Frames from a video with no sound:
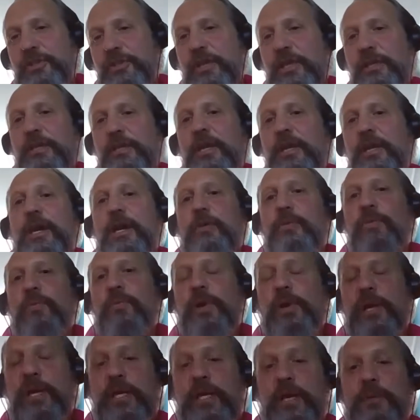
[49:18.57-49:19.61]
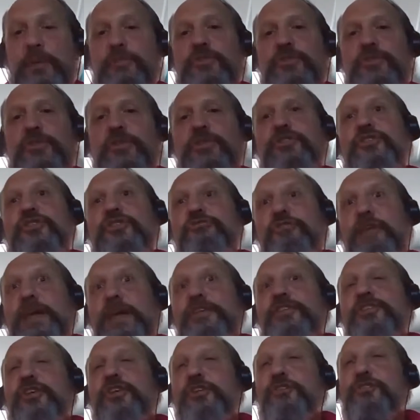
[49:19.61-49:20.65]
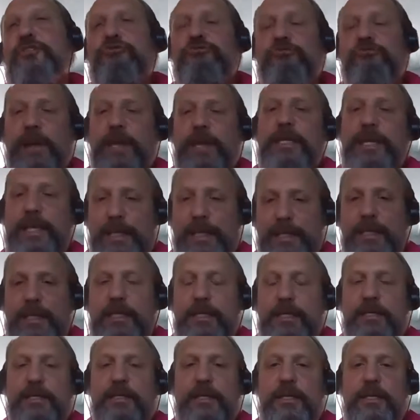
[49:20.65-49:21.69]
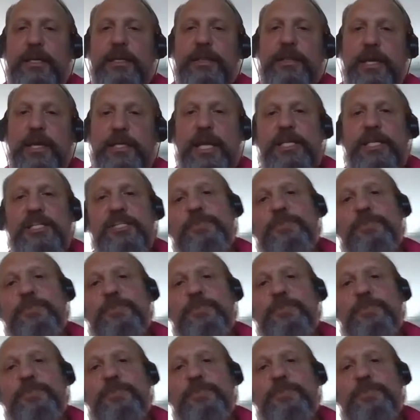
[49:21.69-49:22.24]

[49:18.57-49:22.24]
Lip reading: Then when it comes to stretch training, that has